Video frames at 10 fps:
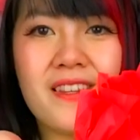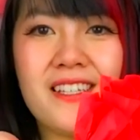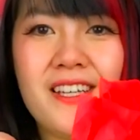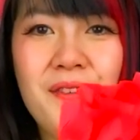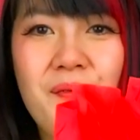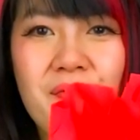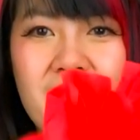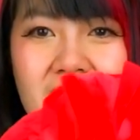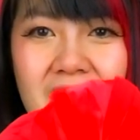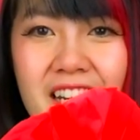So
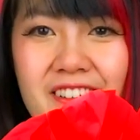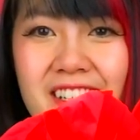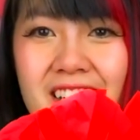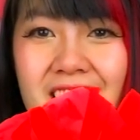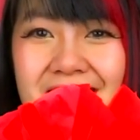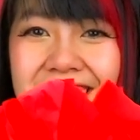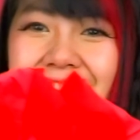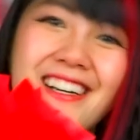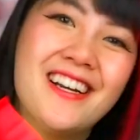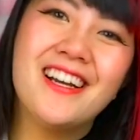here we are.
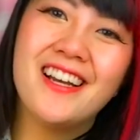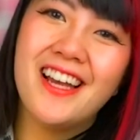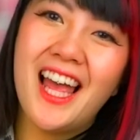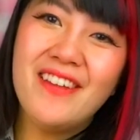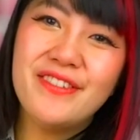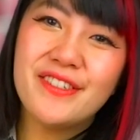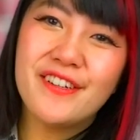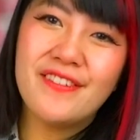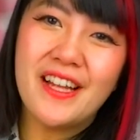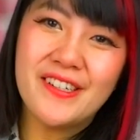Half of our
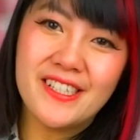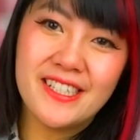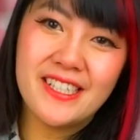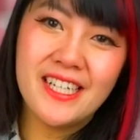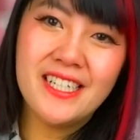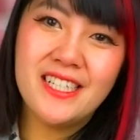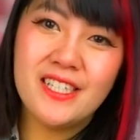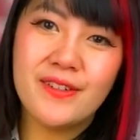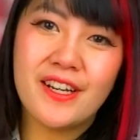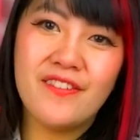flower is done,
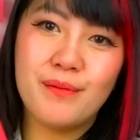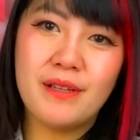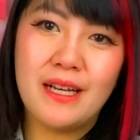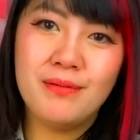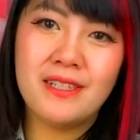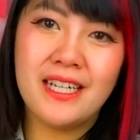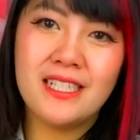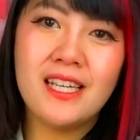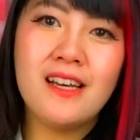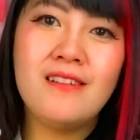so I'm gonna flip it upside
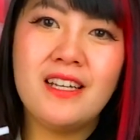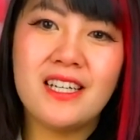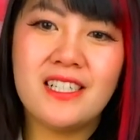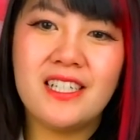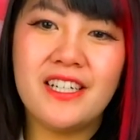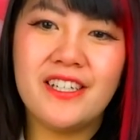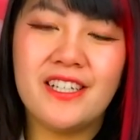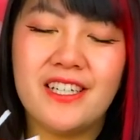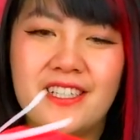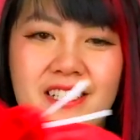down and continue on the other